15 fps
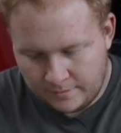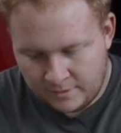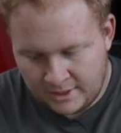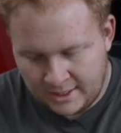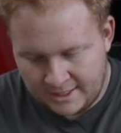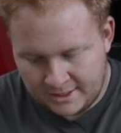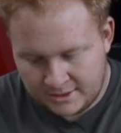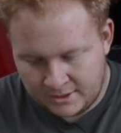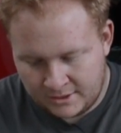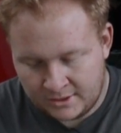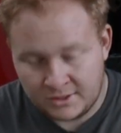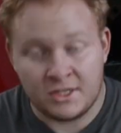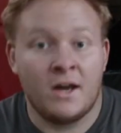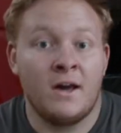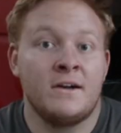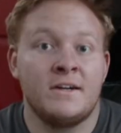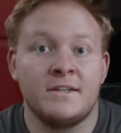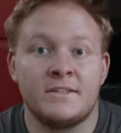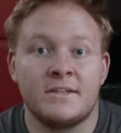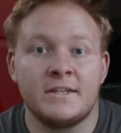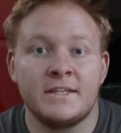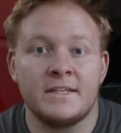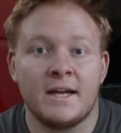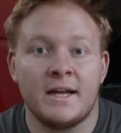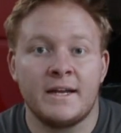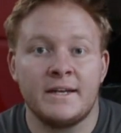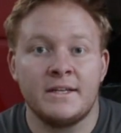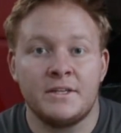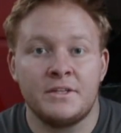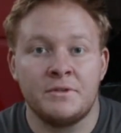okay, so there's one hundred
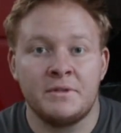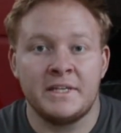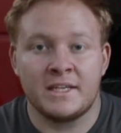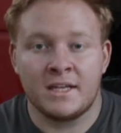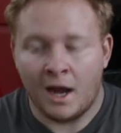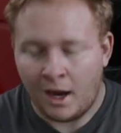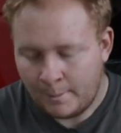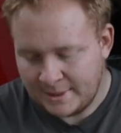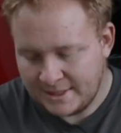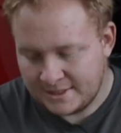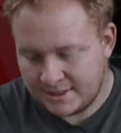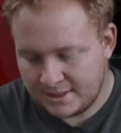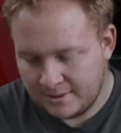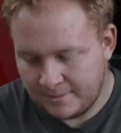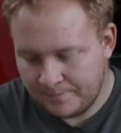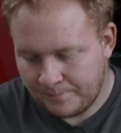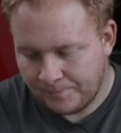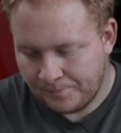thirty-nine unique comments.